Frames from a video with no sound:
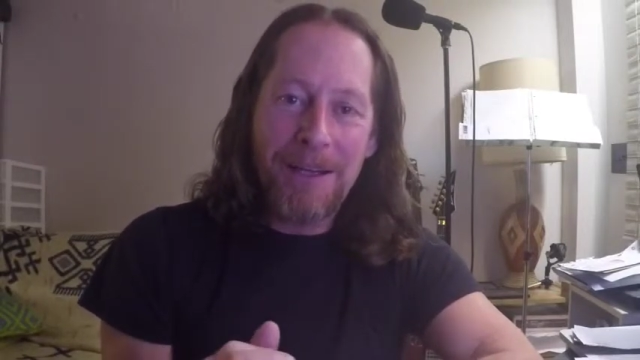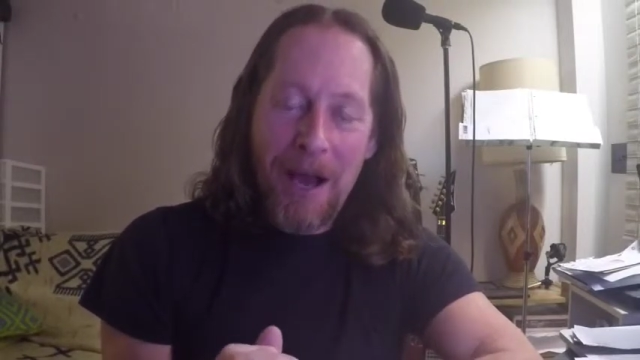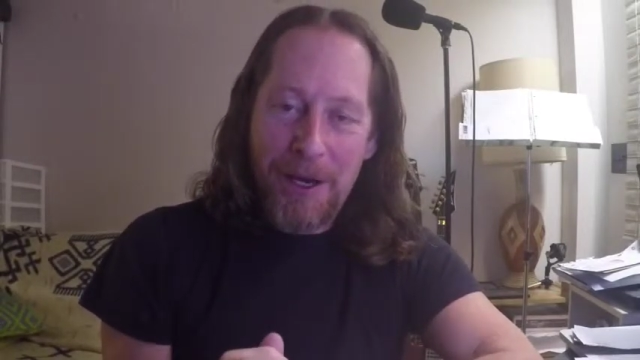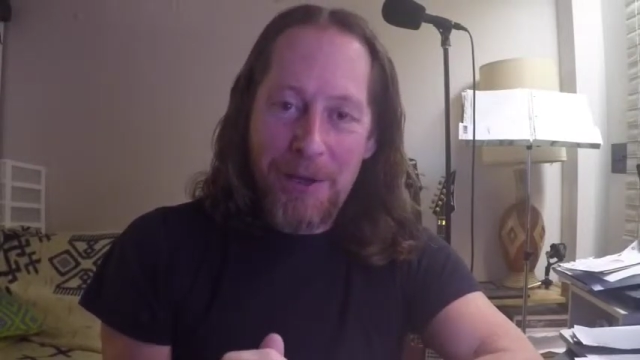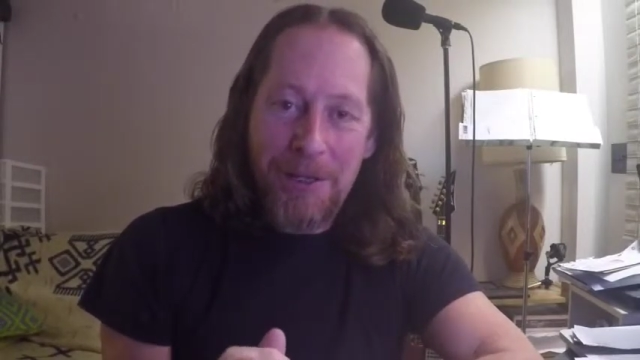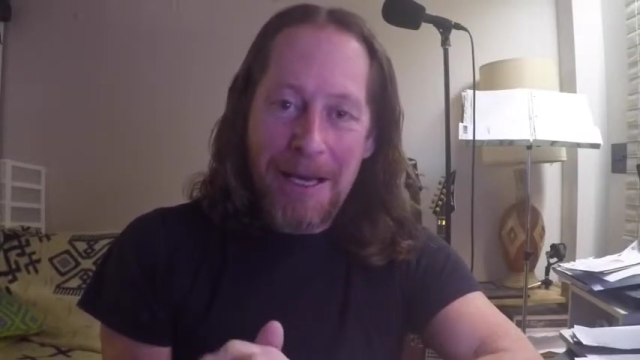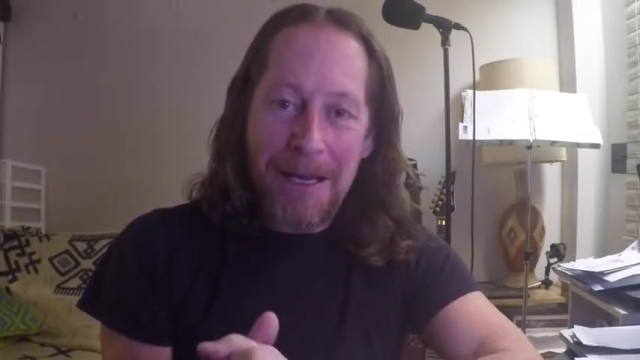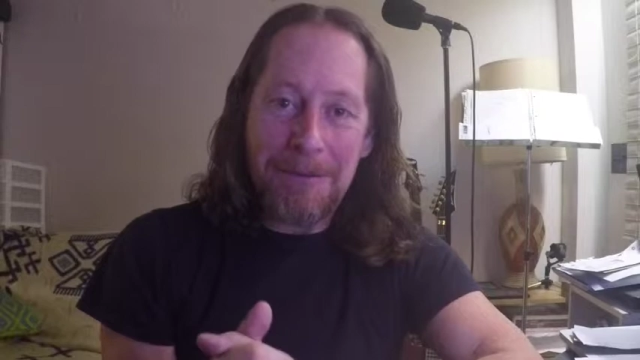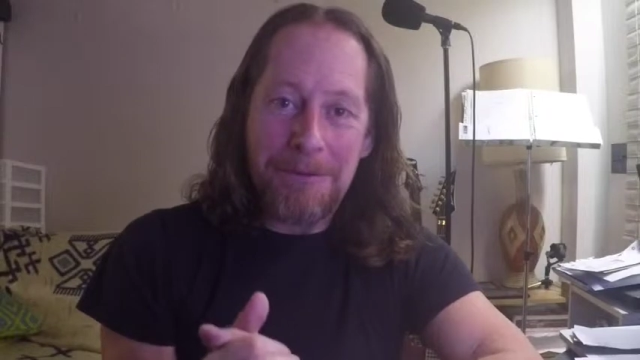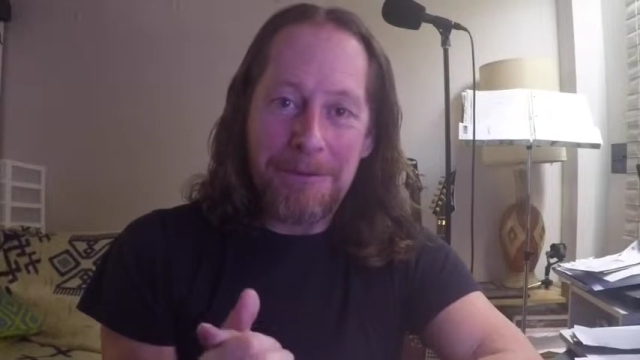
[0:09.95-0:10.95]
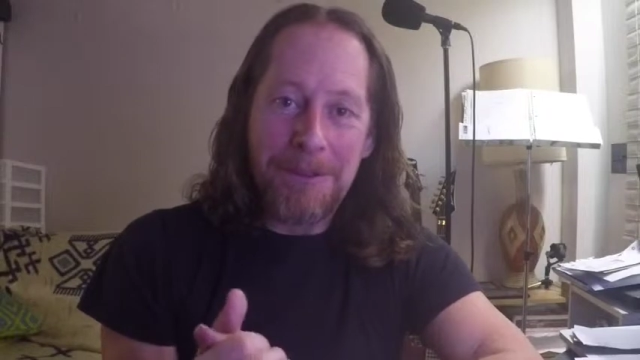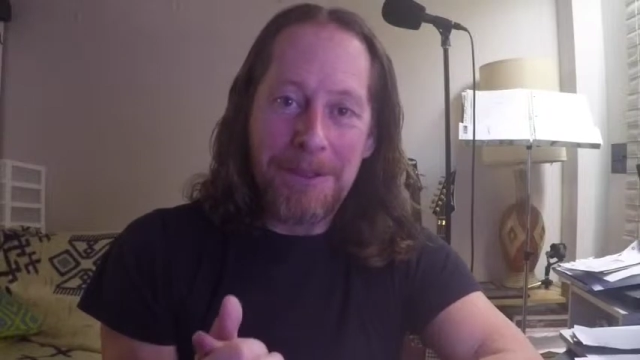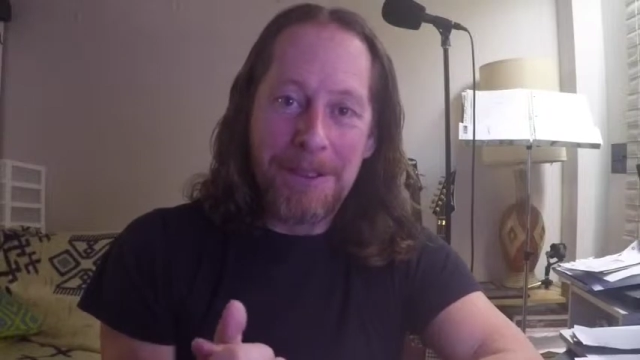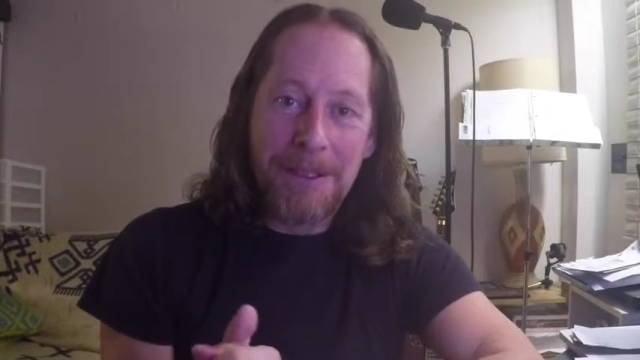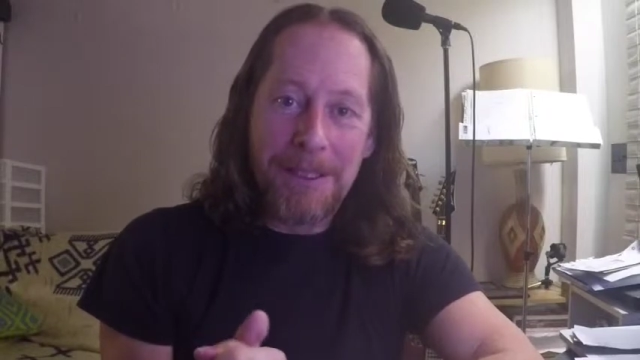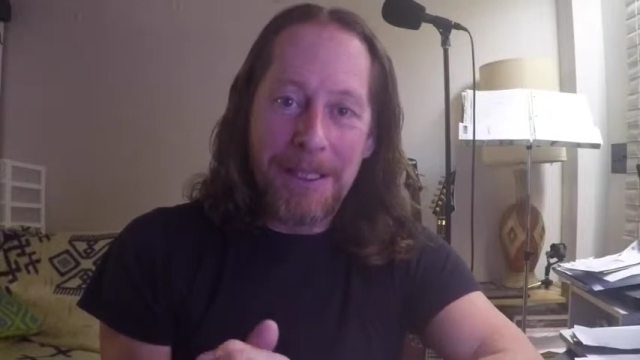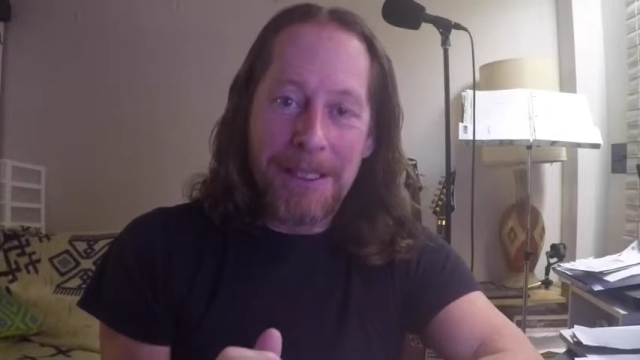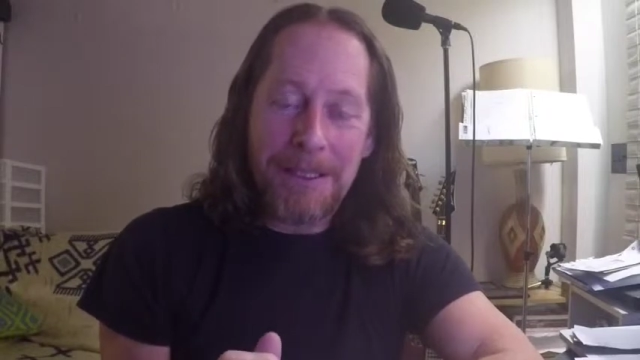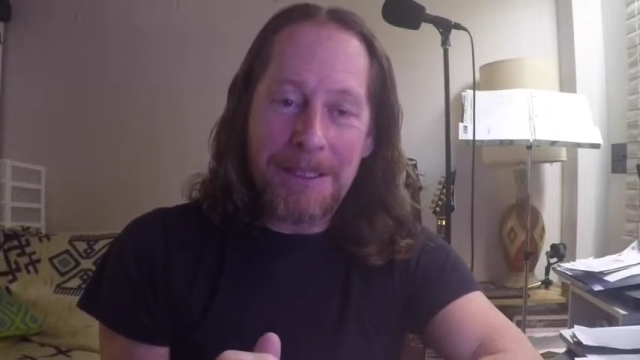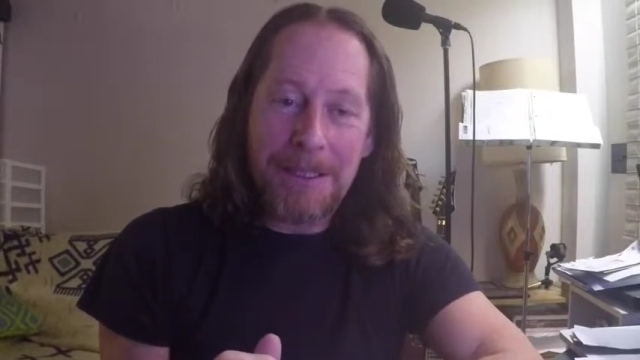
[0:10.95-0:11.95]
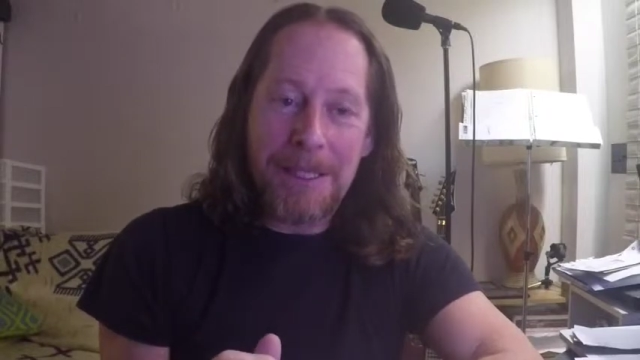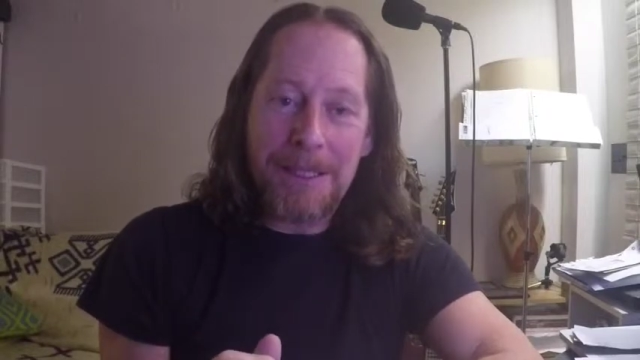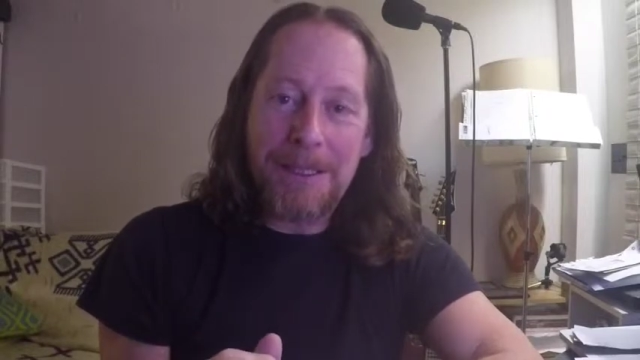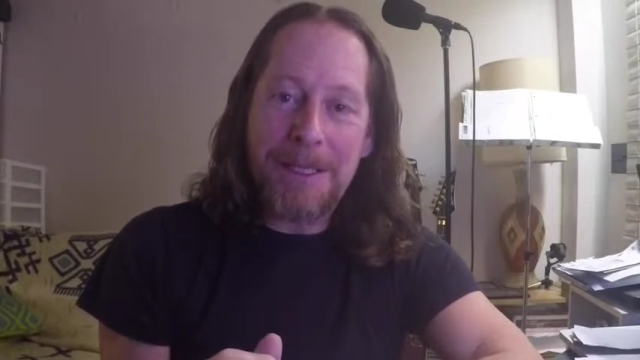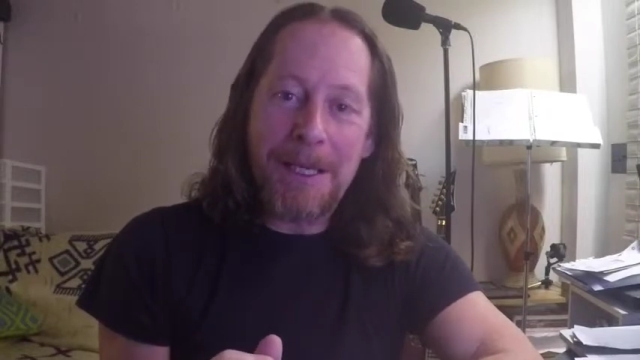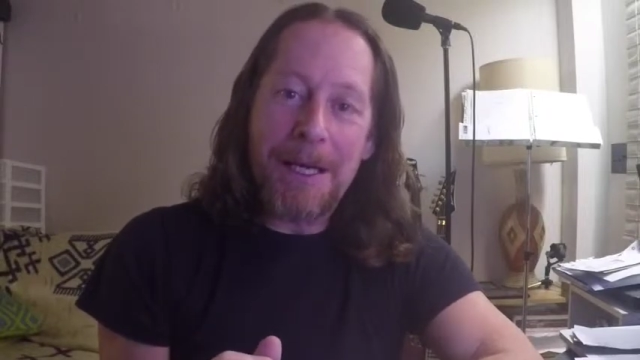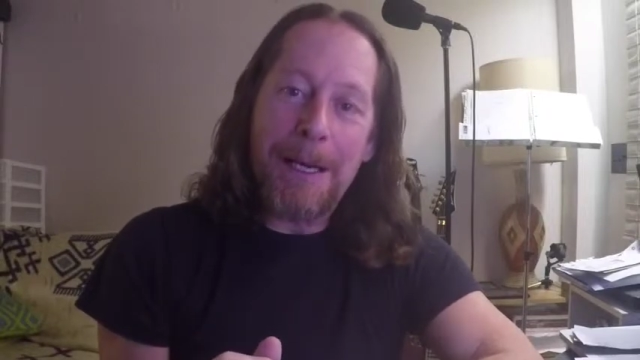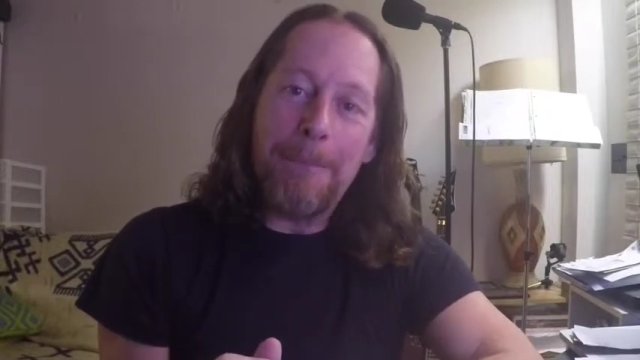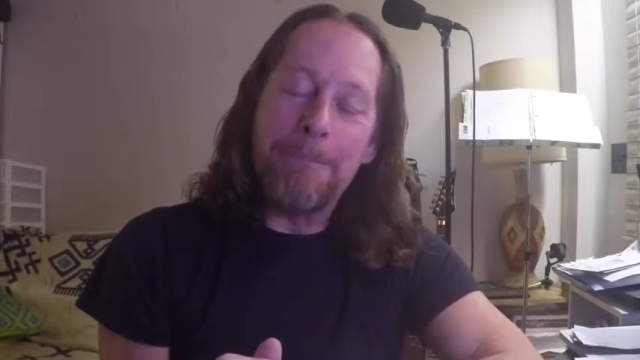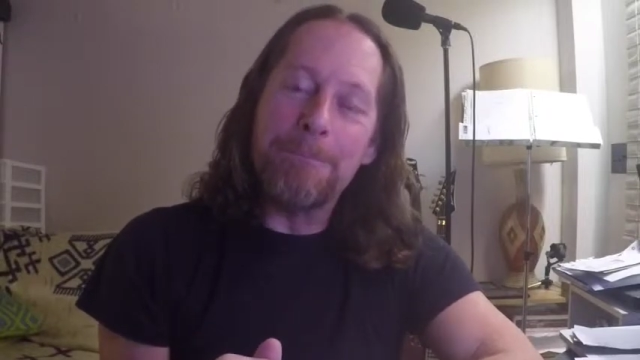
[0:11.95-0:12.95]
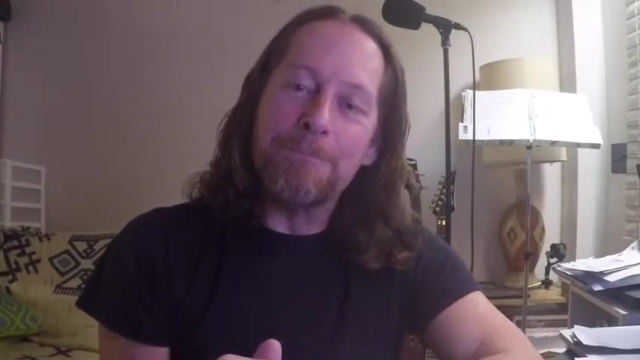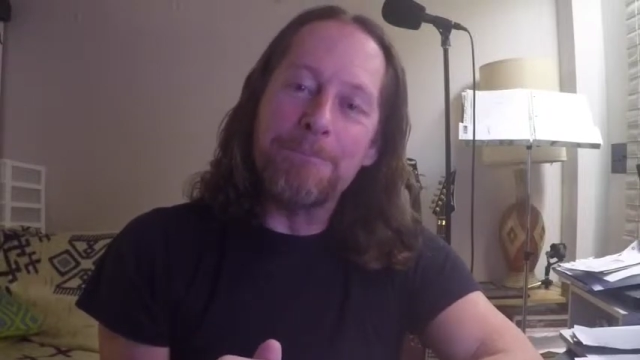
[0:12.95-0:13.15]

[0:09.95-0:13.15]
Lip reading: I could have. It did